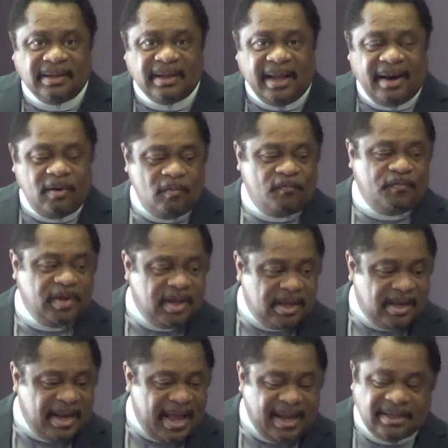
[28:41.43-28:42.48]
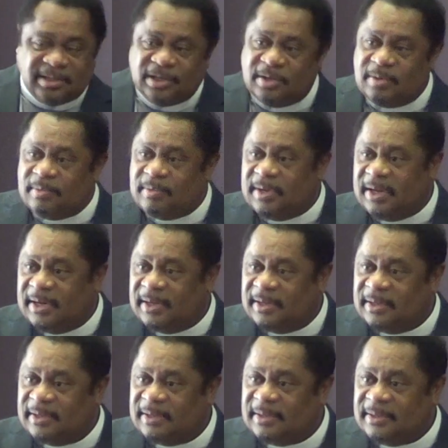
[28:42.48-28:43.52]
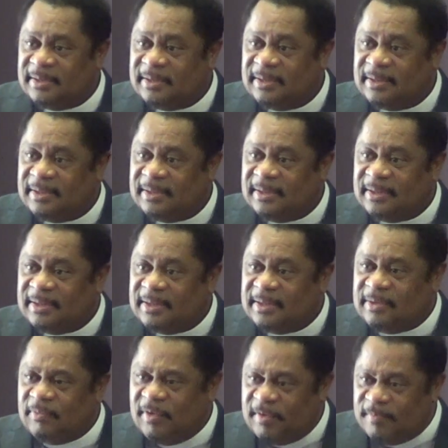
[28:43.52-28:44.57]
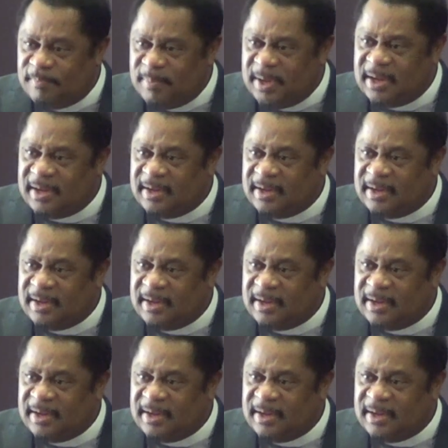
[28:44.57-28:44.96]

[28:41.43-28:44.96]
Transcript: I don't feel like doing it. You with me?